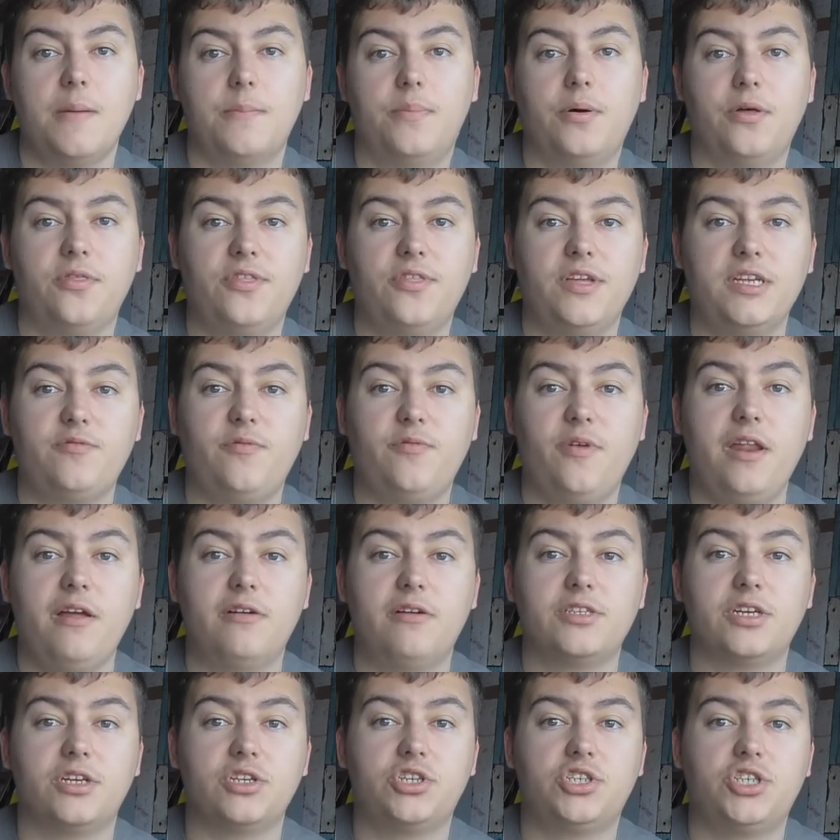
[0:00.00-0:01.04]
But this video
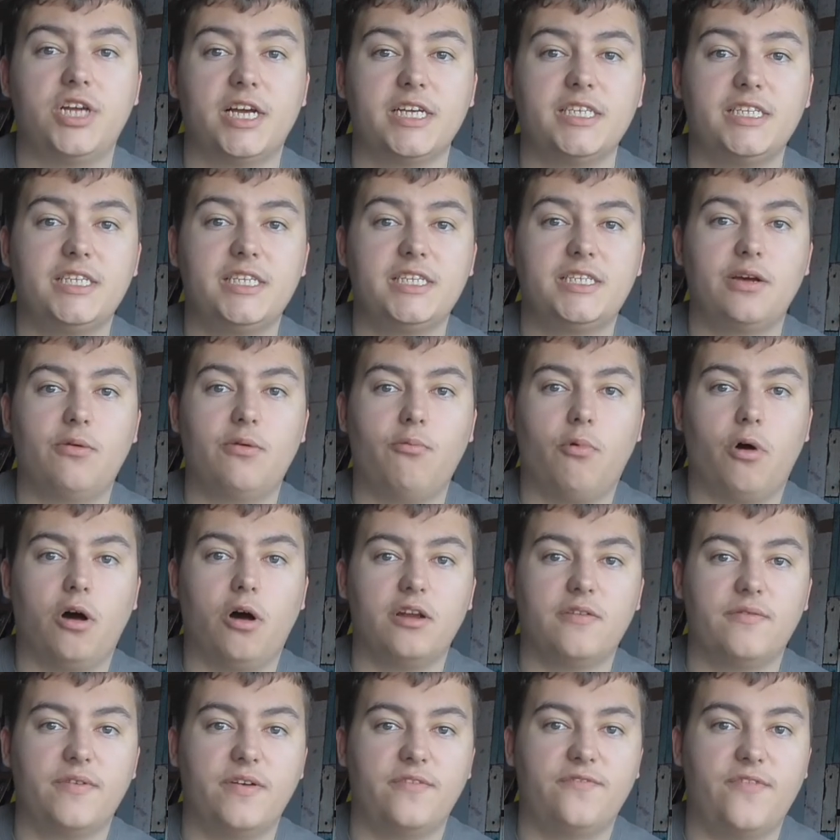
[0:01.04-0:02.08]
is on Chessington
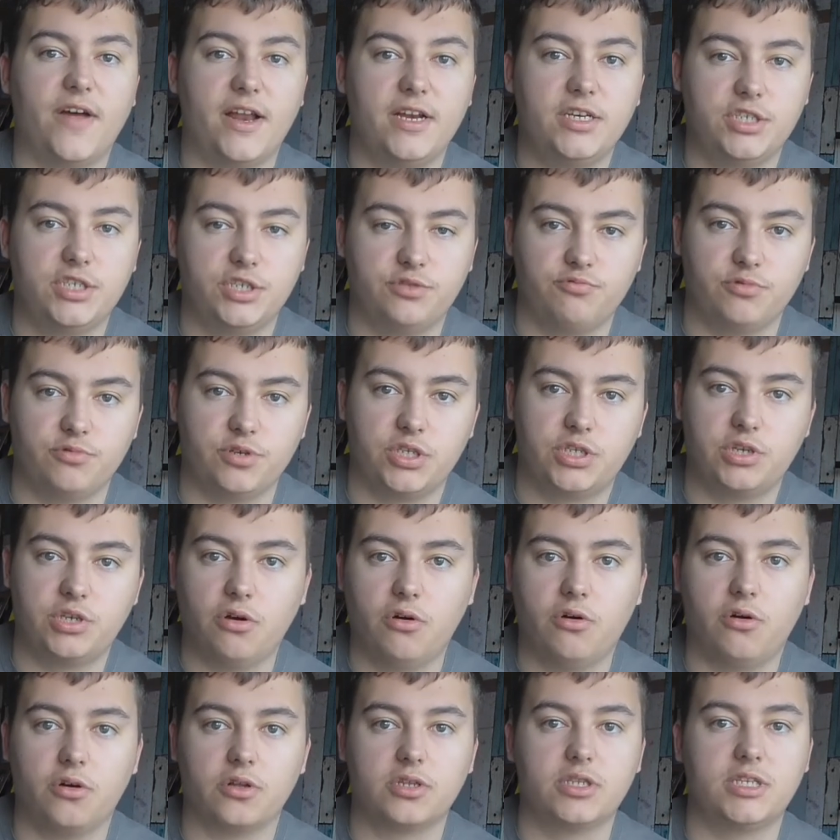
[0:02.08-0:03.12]
World of Adventures
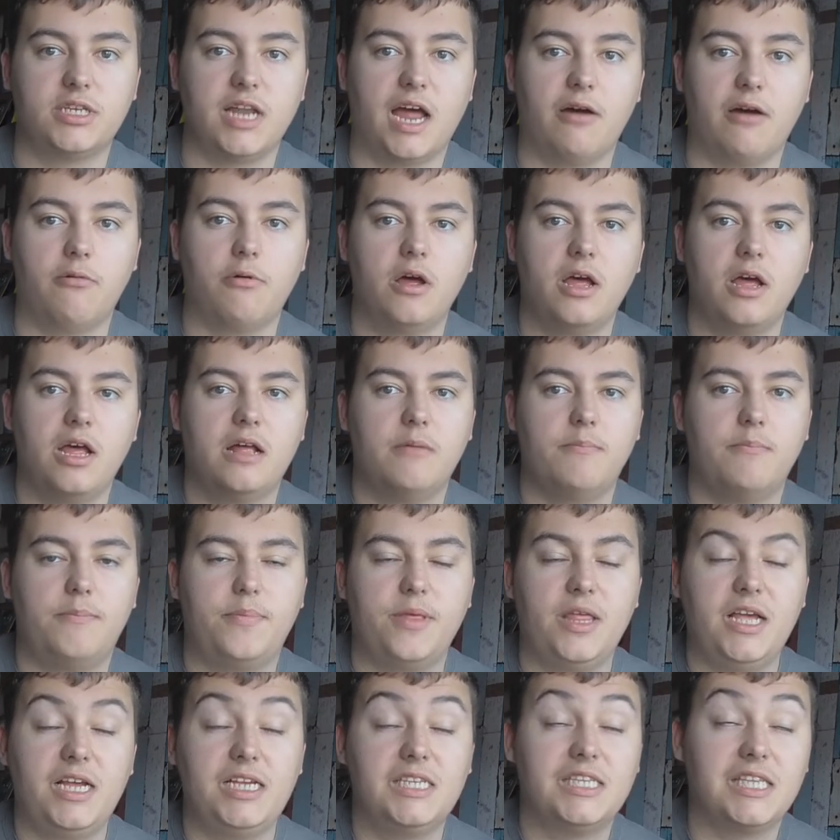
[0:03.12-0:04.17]
Resort. Now
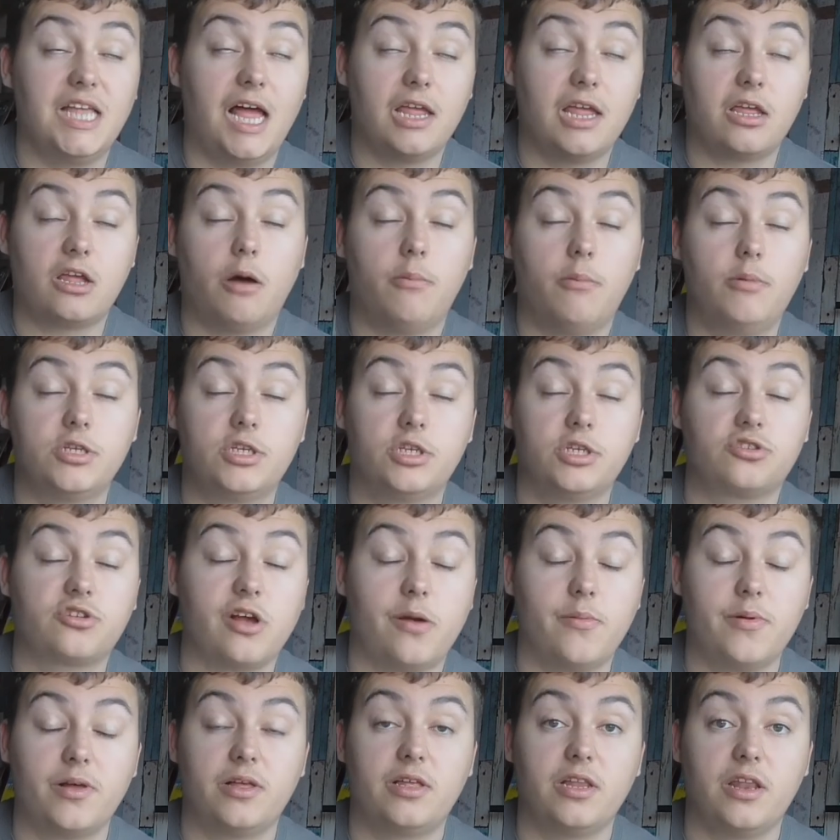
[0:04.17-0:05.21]
please like, comment,
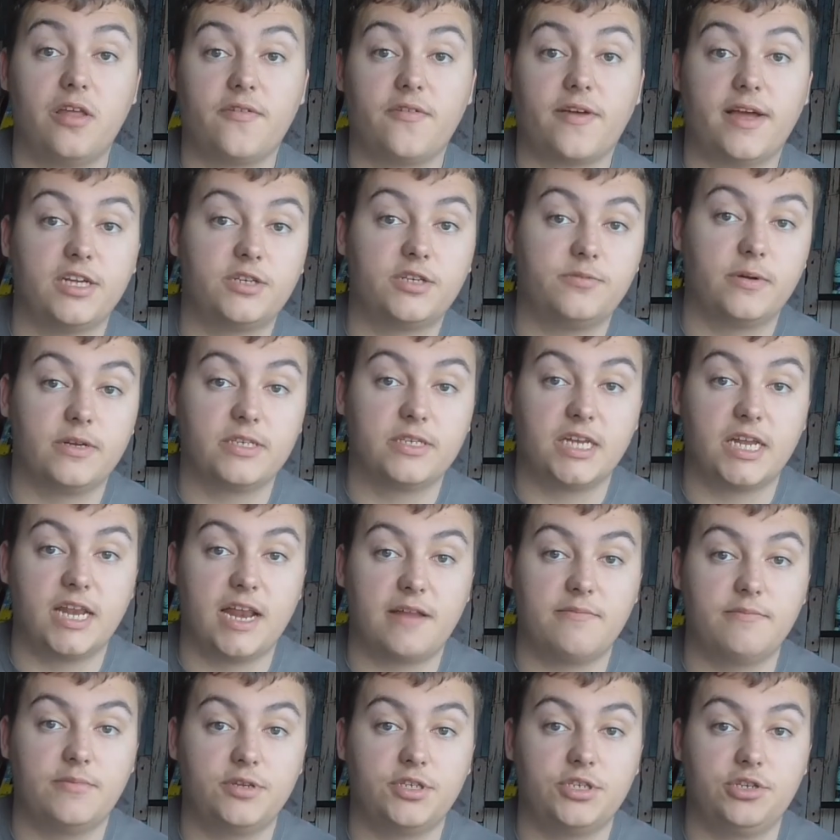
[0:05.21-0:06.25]
subscribe, and click the notification bell so you
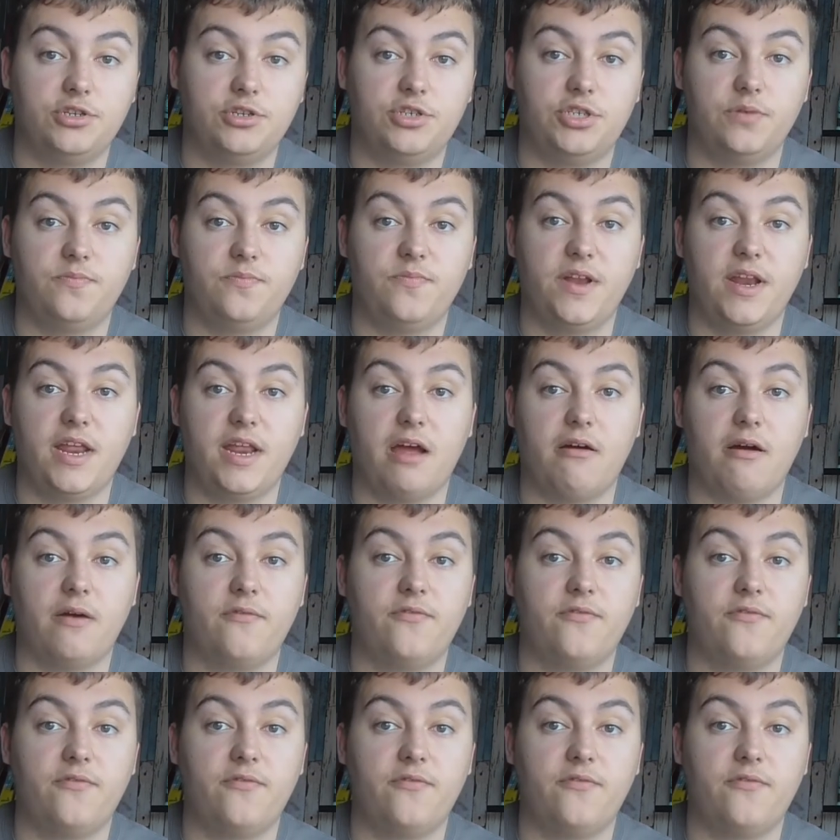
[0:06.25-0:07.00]
never miss a YouTube video.